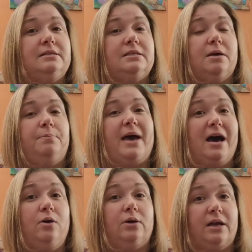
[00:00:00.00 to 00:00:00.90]
this
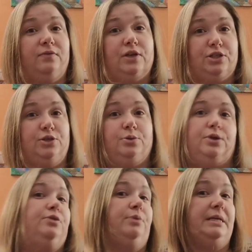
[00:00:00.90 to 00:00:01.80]
about every two
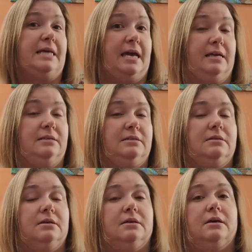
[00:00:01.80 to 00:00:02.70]
to three
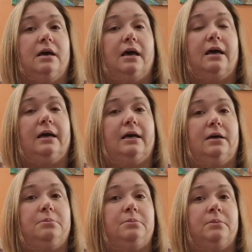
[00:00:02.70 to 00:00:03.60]
days.
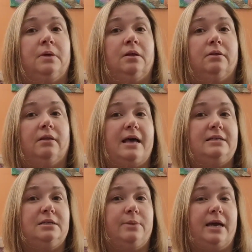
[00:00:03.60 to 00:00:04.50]
Um, the
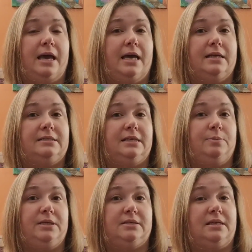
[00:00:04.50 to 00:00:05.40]
last time I had a
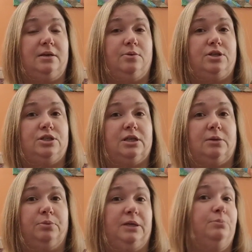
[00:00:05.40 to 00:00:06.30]
CBC, which is a
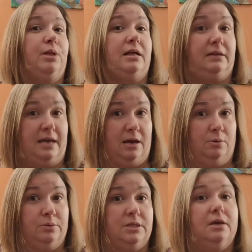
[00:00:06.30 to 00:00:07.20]
complete blood
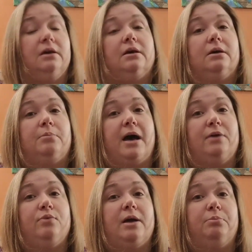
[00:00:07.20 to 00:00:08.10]
count,
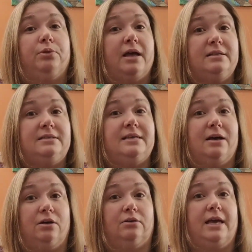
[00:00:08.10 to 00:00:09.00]
my red blood
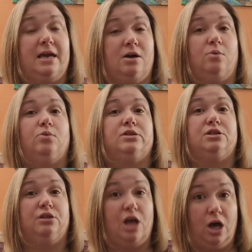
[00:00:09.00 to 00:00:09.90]
cell count
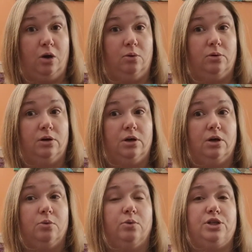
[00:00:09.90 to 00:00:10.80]
was low,
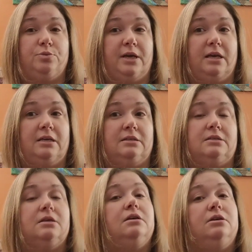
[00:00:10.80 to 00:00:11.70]
which
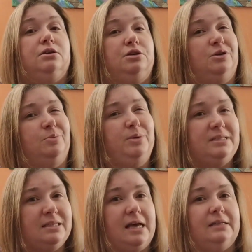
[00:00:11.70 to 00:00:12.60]
means you could
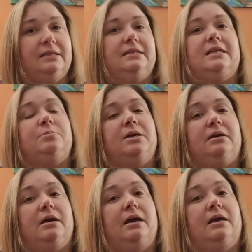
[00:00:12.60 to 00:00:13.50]
be slightly
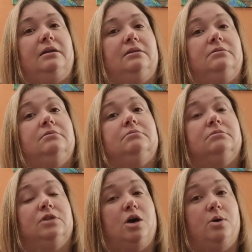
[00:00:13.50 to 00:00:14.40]
anemic and
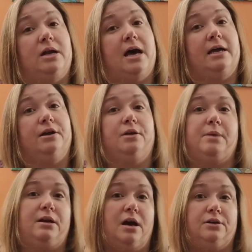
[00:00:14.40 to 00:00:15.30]
low on iron. And
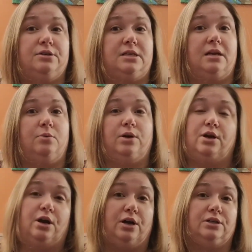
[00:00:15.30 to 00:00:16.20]
my doctor said it
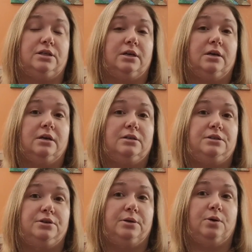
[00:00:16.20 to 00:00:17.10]
wouldn't hurt
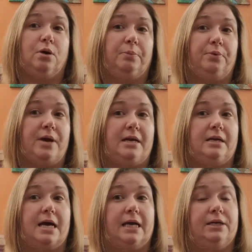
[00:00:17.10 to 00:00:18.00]
to incorporate
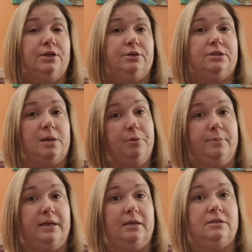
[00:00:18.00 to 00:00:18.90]
an iron
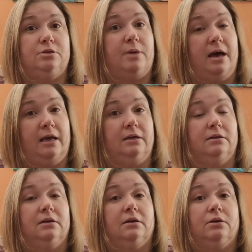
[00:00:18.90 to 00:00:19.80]
supplement into my